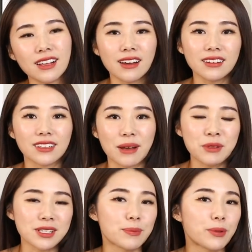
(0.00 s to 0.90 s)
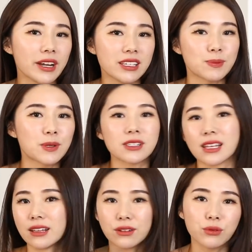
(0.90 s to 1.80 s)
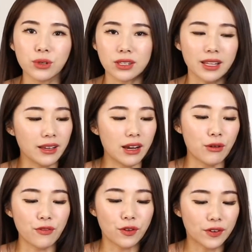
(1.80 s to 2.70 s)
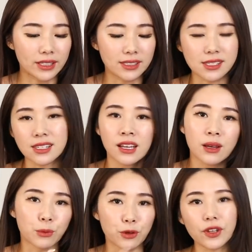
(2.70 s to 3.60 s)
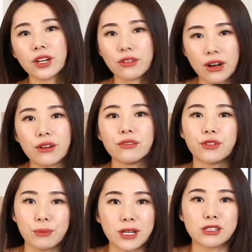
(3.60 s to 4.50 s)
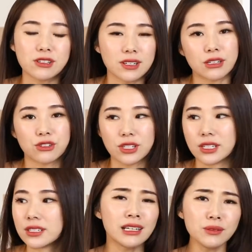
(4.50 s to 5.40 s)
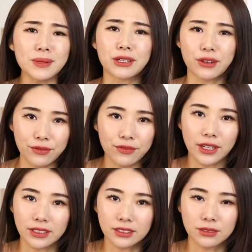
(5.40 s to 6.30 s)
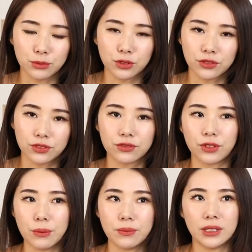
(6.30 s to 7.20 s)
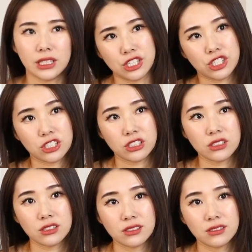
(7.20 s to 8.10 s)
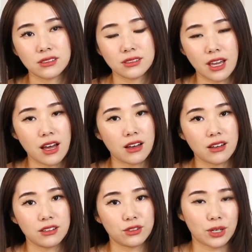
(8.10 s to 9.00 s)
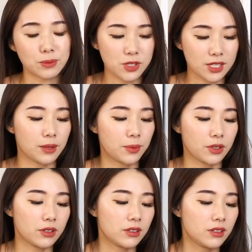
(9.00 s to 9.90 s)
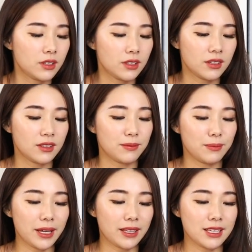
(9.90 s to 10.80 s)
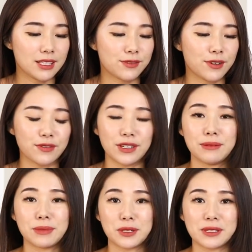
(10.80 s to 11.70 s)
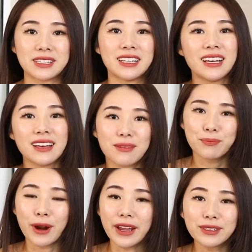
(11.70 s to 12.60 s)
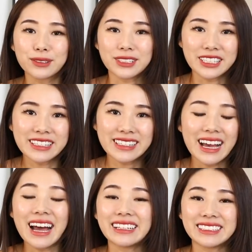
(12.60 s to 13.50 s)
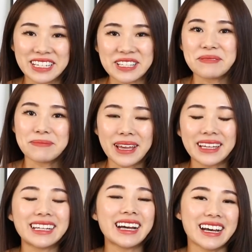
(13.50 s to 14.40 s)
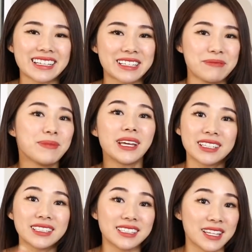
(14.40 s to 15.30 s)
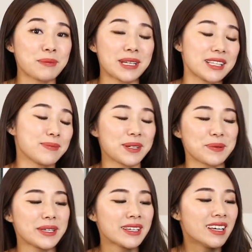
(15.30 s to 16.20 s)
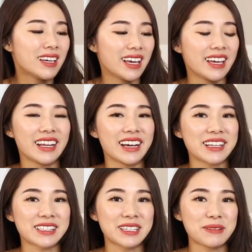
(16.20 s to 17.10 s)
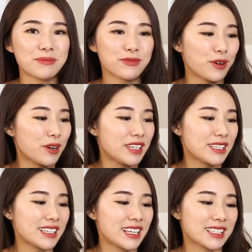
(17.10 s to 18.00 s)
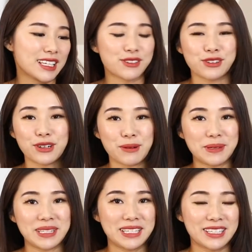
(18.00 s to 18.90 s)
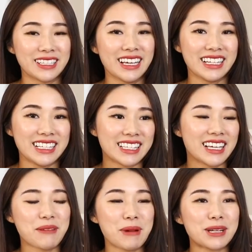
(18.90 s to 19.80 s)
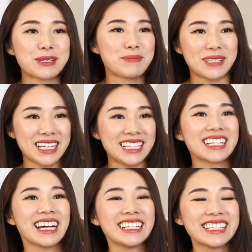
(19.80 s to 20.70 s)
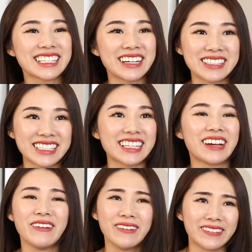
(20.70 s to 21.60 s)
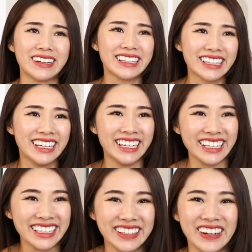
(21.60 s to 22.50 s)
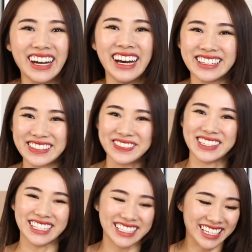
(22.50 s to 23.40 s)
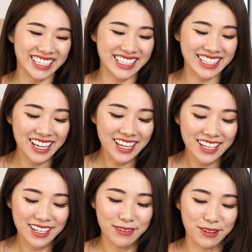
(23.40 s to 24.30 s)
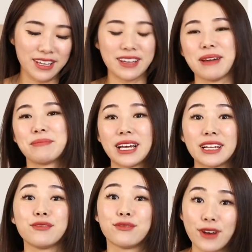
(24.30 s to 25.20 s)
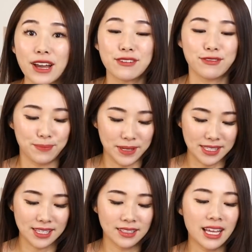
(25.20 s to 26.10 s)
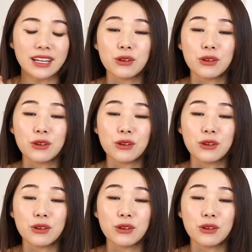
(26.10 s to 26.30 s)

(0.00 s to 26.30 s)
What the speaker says: Yeah, I'm not surprised because, like, you know, with like our forefathers moving around from country to country, I know my grandfather moved from Malaysia, yeah, to come to Singapore. But it's very funny because prior to this, I texted Matt and I asked him, Matt did the same test, by the way, and I asked him for his ancestry composition and he said, I'm 100% Chinese. And I was just like, oh, really? You're 100% Chinese? Okay, I'm 91%